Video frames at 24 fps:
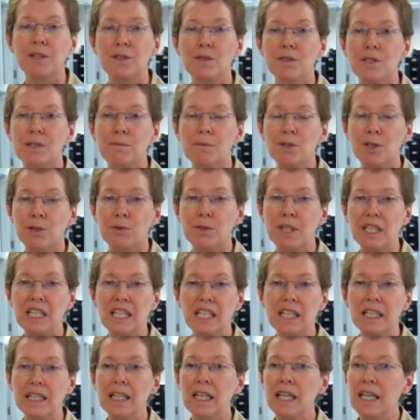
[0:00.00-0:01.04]
do some
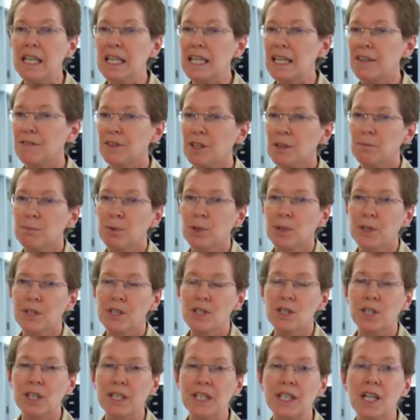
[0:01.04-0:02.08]
screening. If the employer
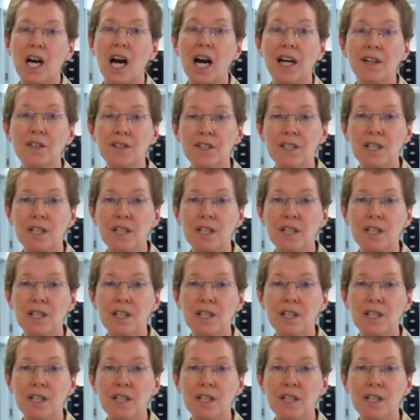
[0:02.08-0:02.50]
is looking to hire